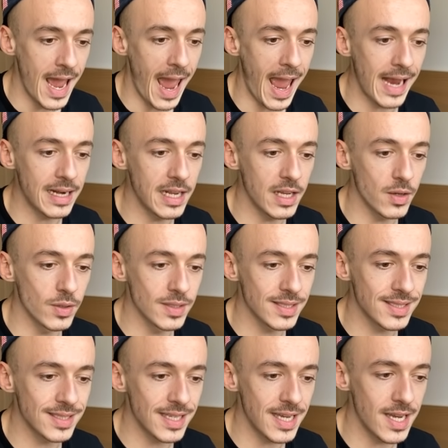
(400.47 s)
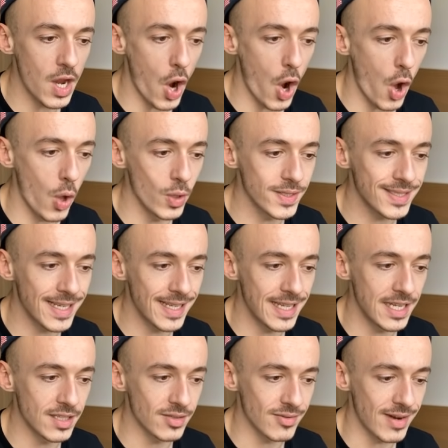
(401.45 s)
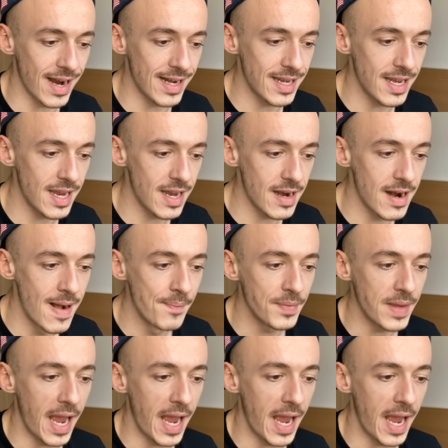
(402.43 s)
and click on see all settings right here,